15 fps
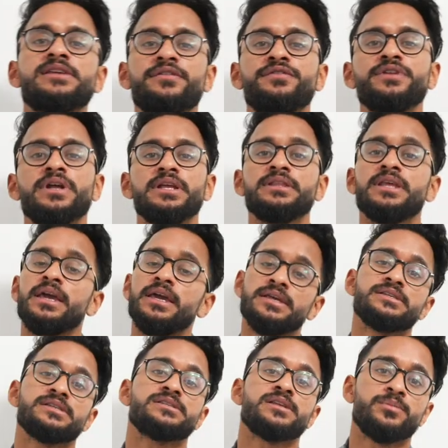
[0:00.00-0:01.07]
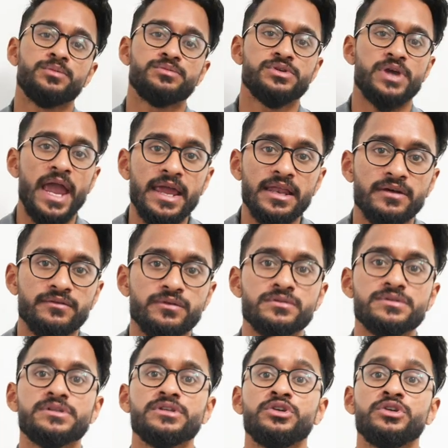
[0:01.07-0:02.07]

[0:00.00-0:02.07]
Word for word: Definitely there is a step up to A-levels.